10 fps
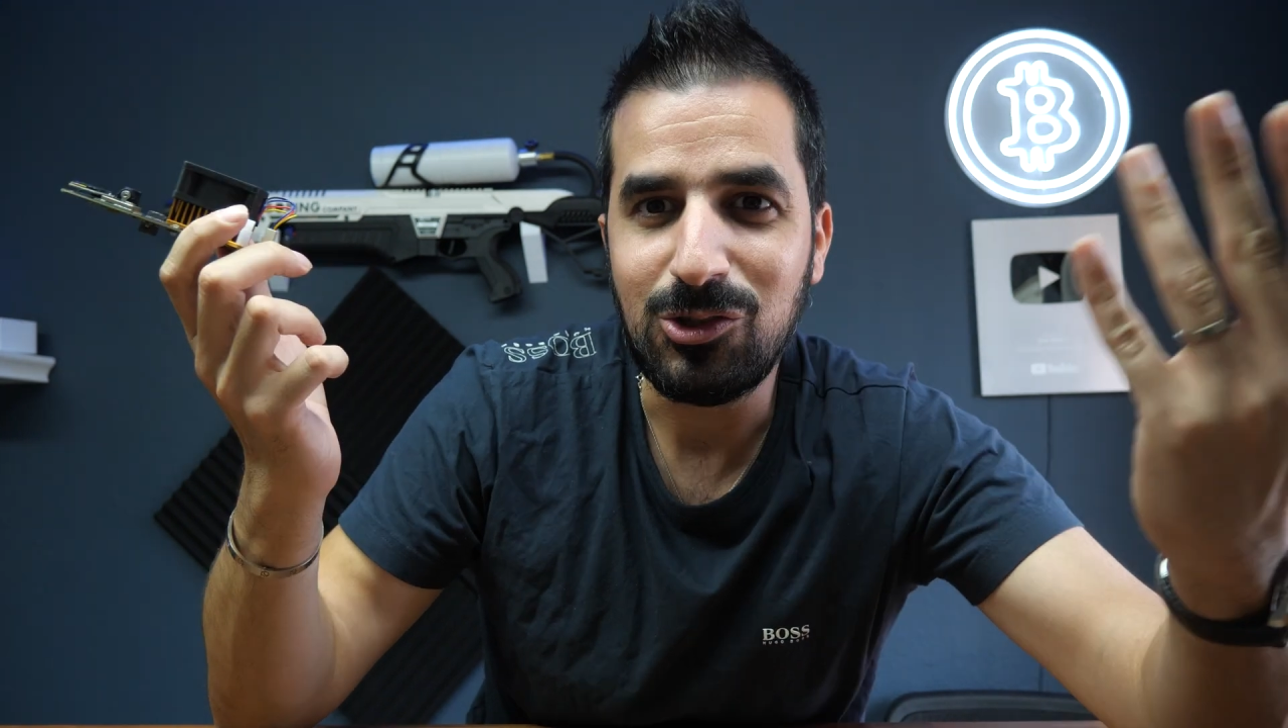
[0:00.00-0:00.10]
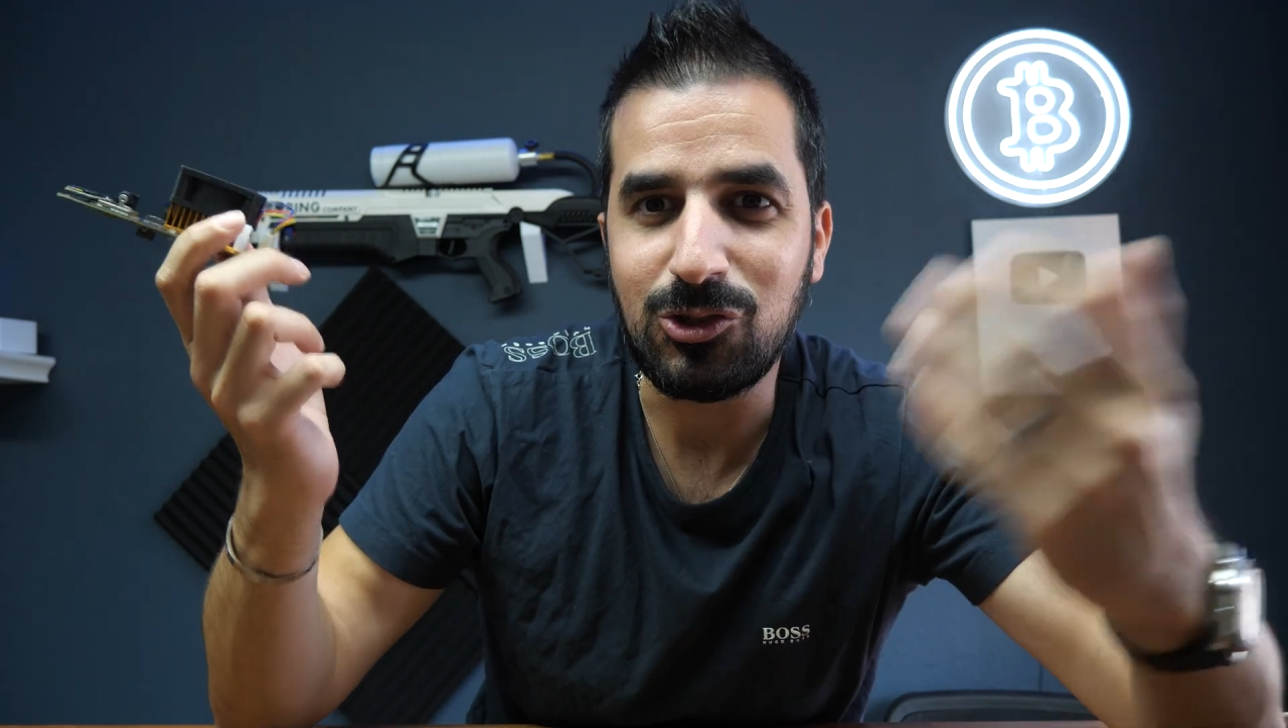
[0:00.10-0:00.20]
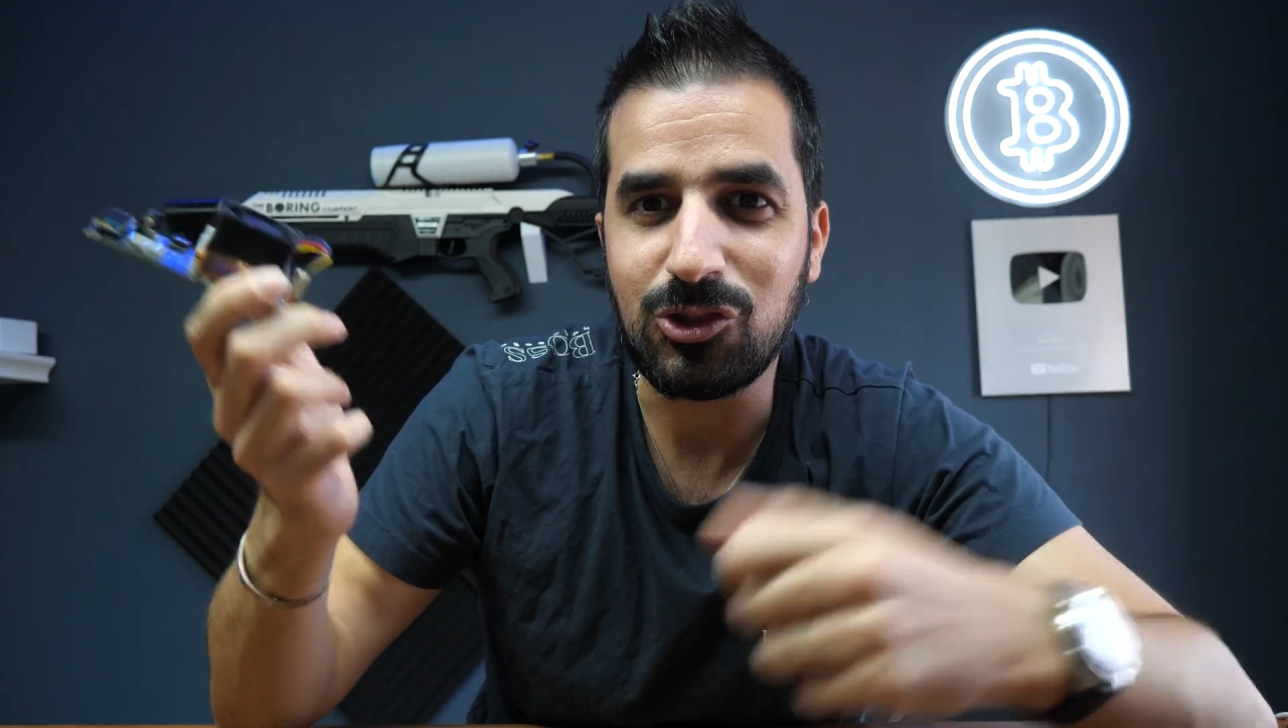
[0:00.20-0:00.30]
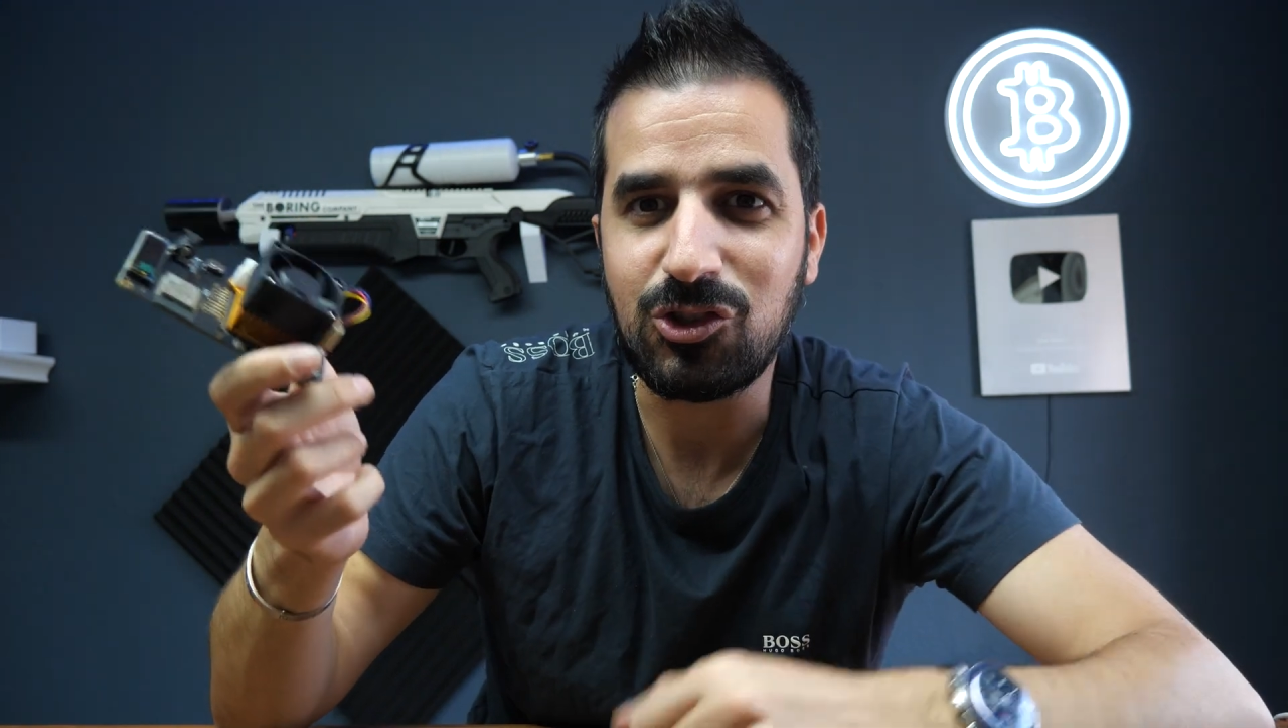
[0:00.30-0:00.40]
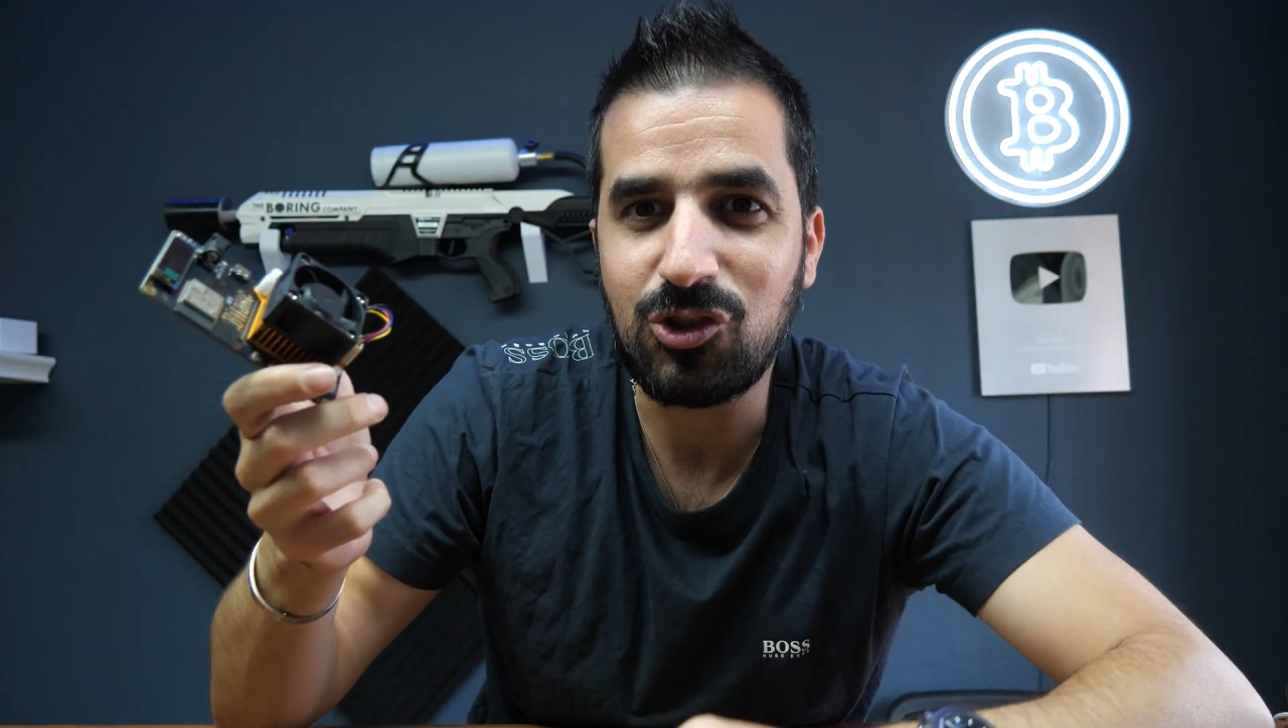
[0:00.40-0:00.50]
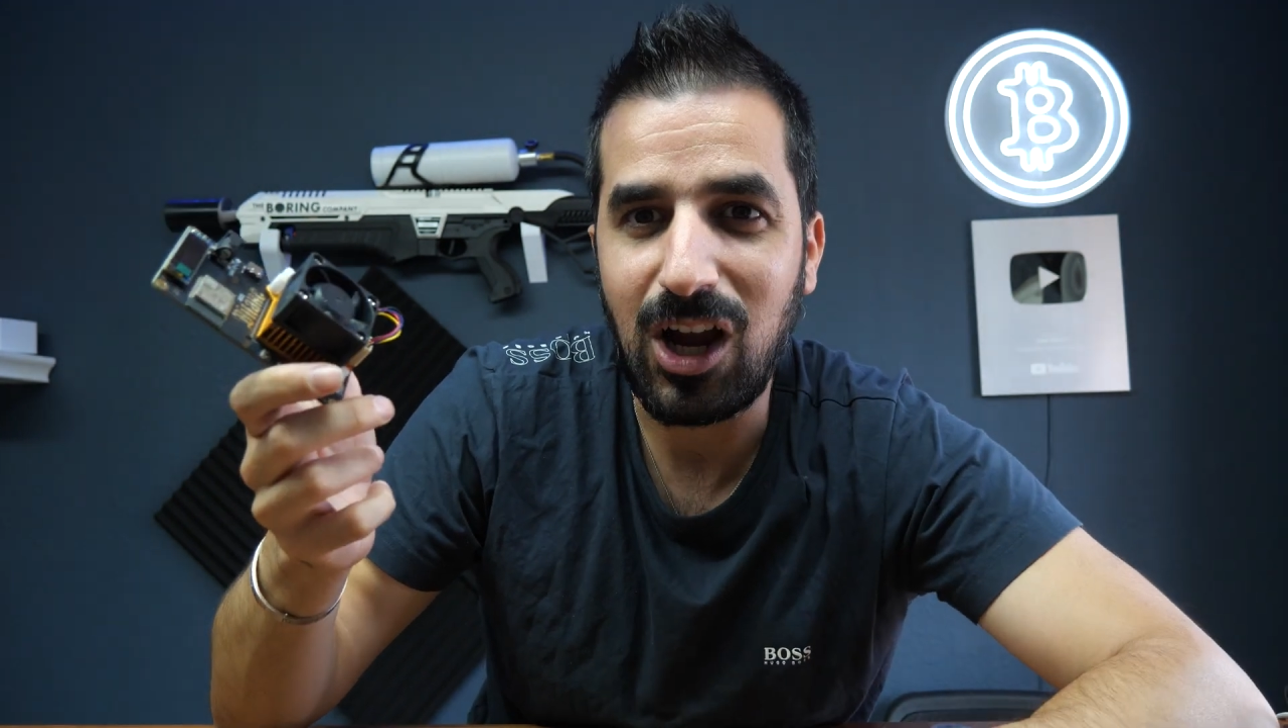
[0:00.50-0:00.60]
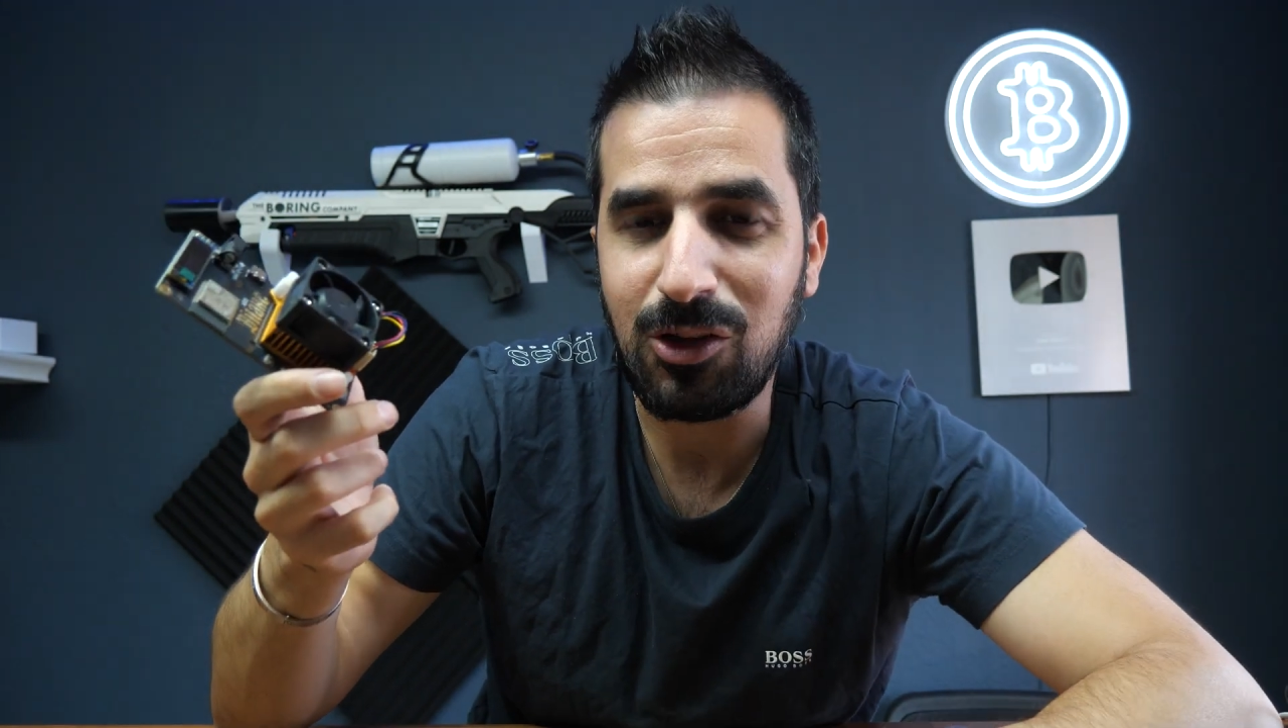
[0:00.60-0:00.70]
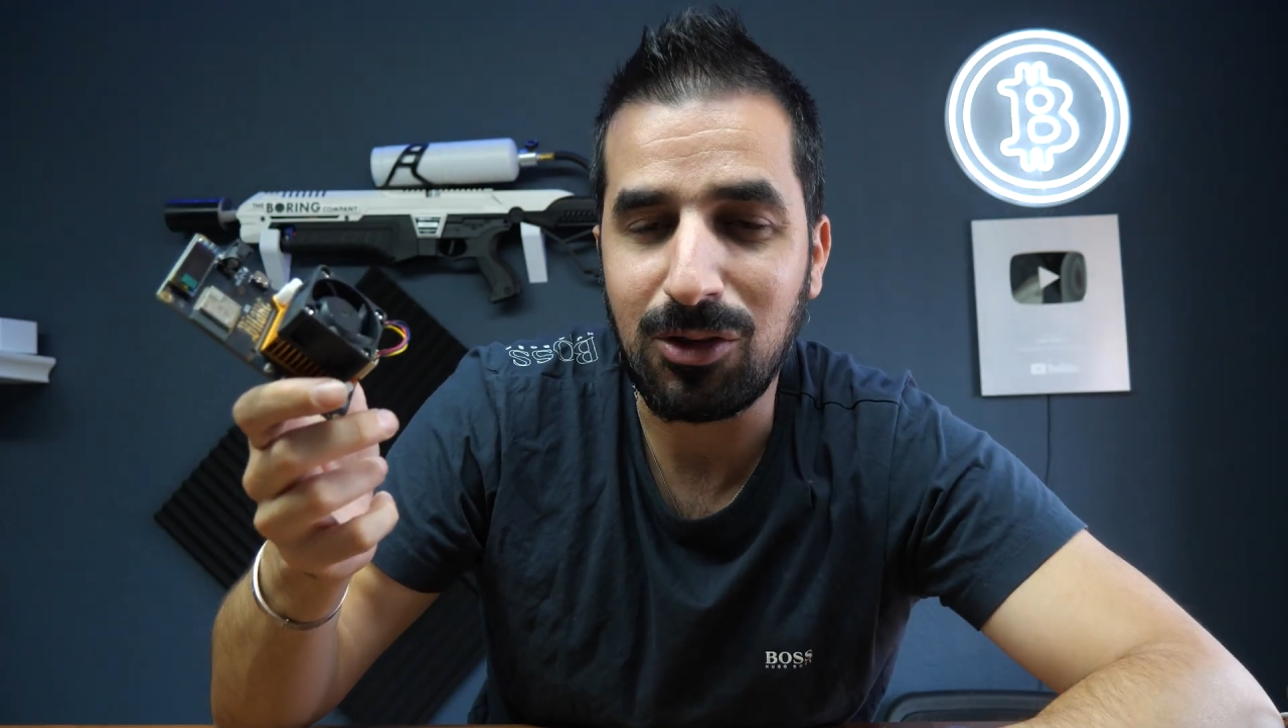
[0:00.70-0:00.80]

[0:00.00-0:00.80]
You just try